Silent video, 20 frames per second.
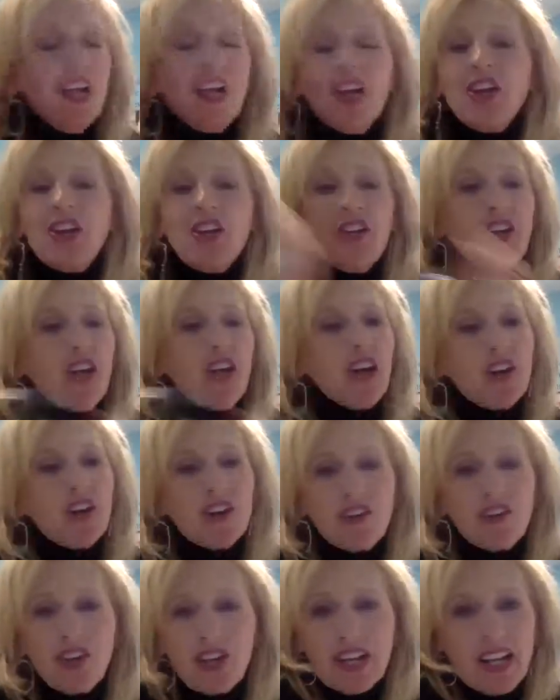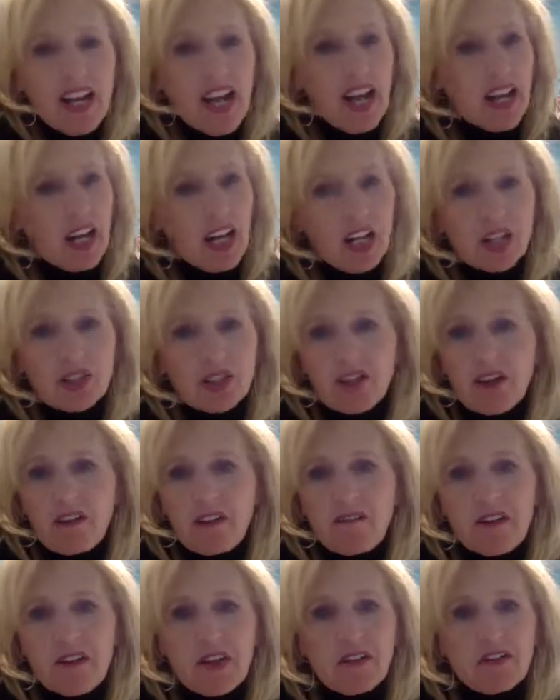You're looking at
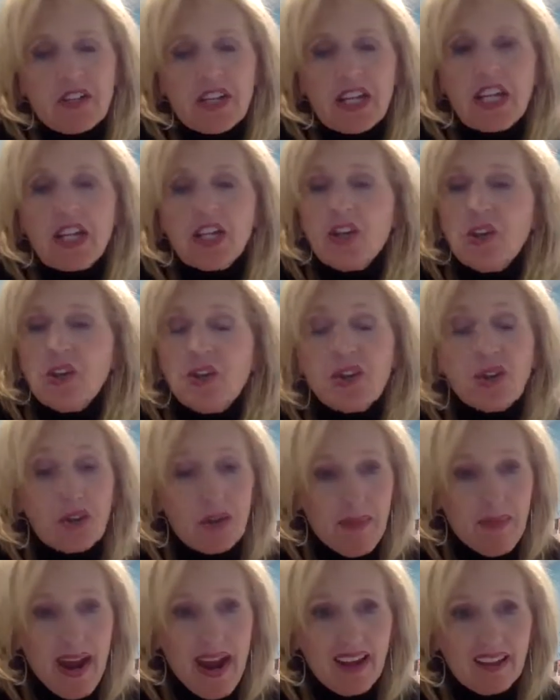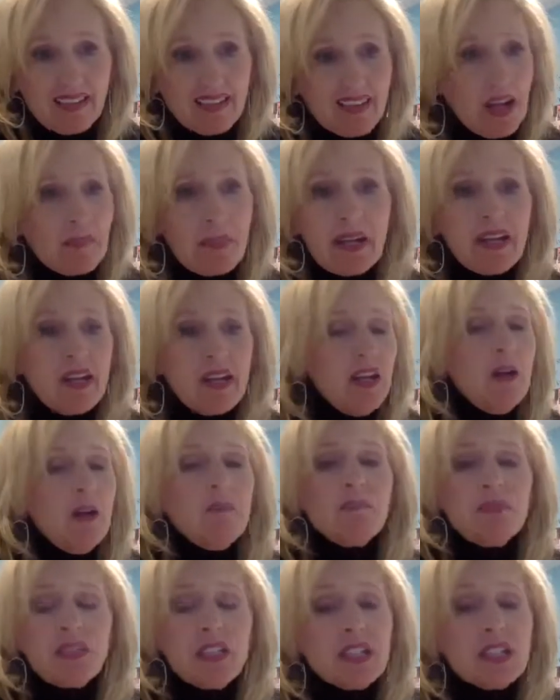150. You do the math. I mean,
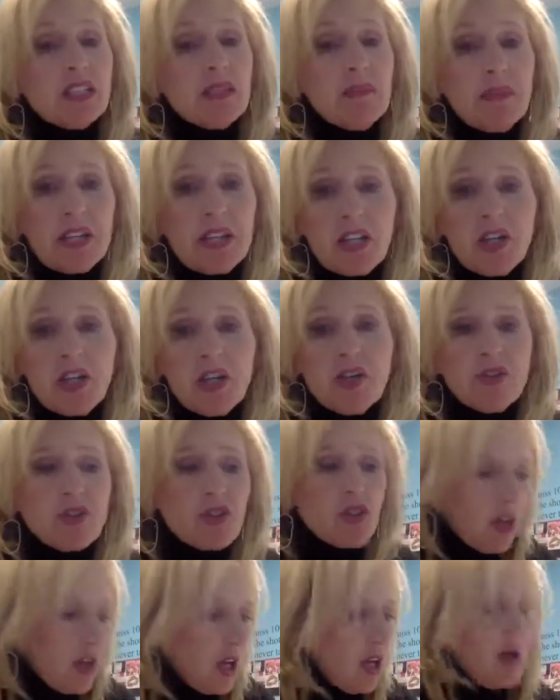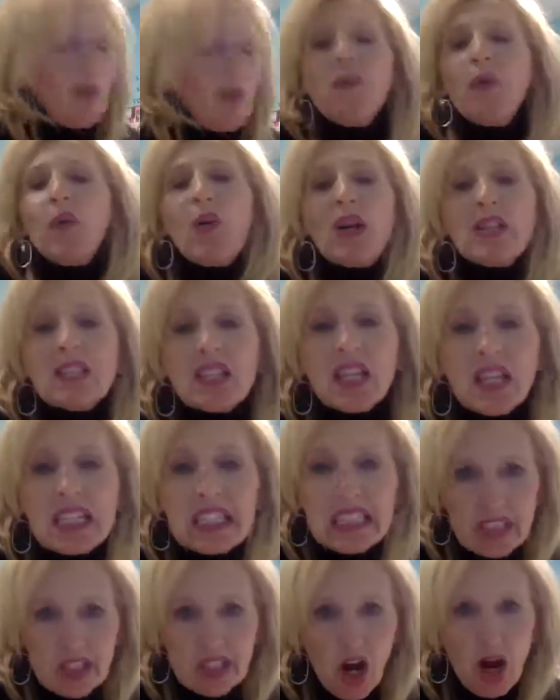this can be huge, but what's going to
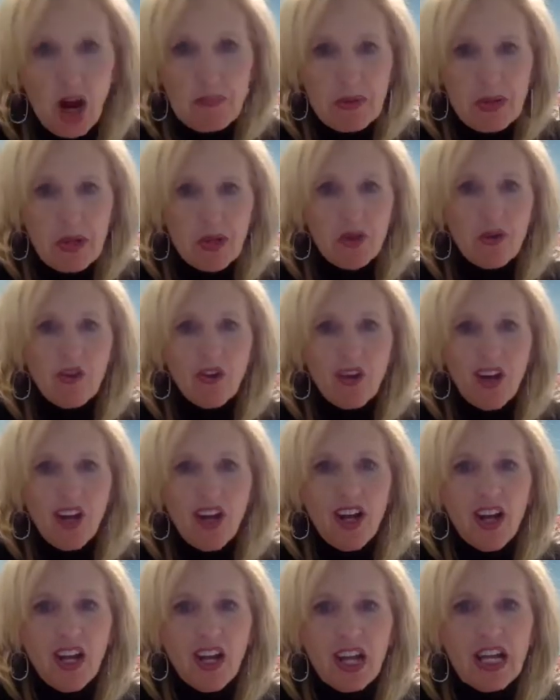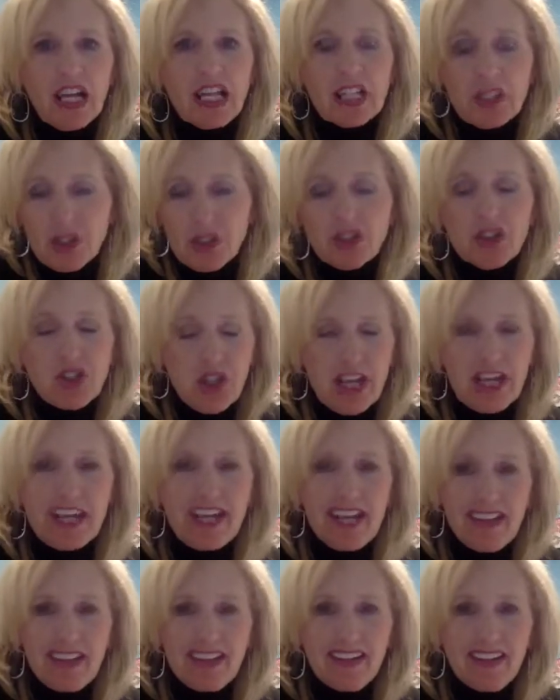stop you is your
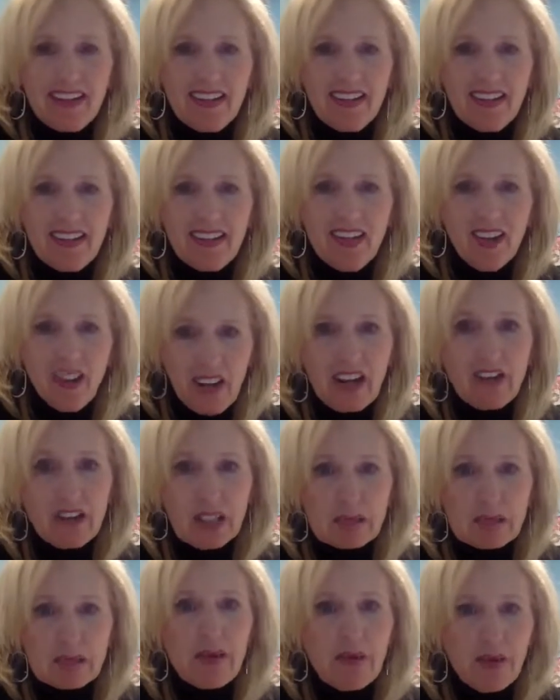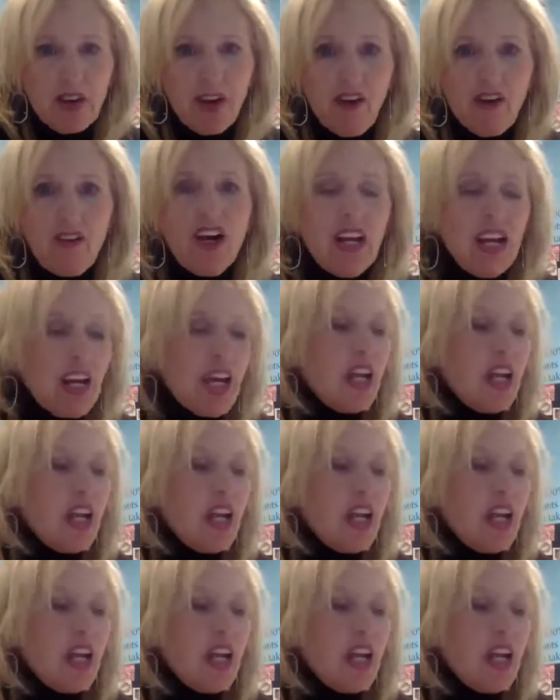chicken. Okay, let's be real.